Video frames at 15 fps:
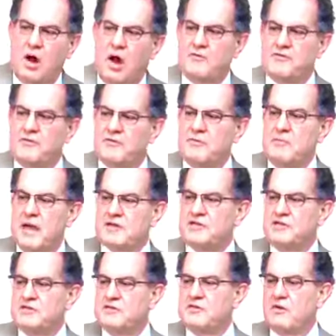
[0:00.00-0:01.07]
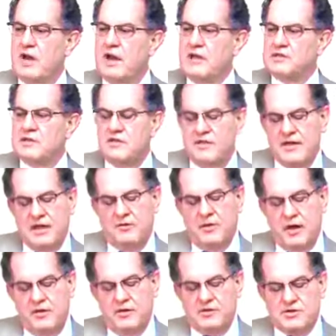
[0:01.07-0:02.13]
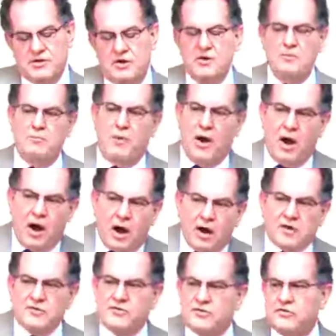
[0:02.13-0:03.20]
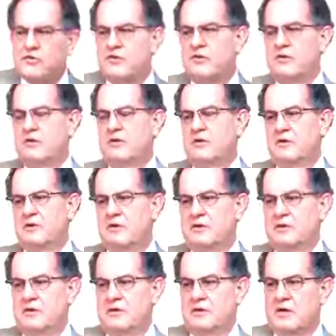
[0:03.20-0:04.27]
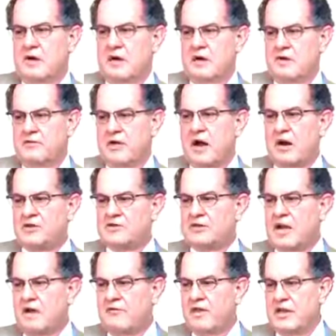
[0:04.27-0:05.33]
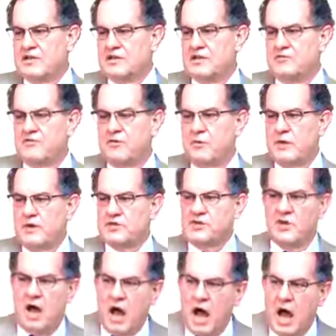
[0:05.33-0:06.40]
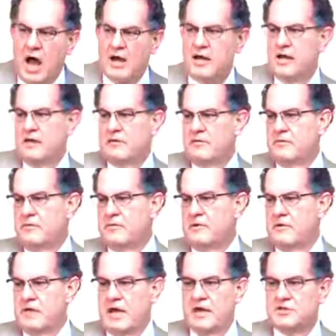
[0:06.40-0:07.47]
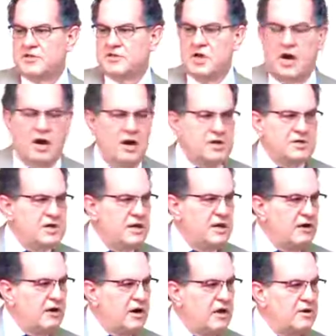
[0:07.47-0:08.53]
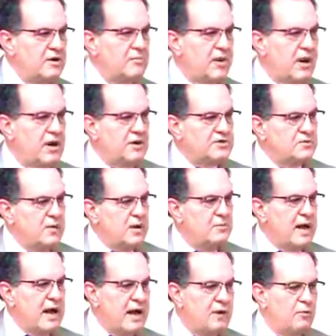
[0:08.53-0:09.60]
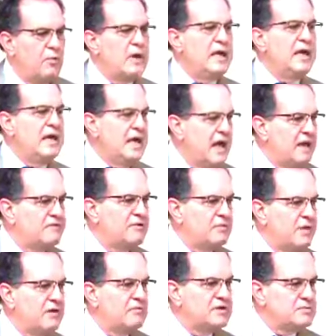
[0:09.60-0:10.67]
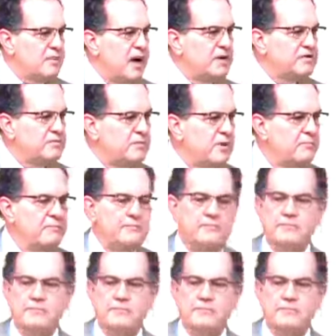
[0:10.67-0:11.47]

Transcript: off of the message of grace and think, well, there's certain parts of our salvation for which God takes charge, and there are other parts whereby we have to be responsible.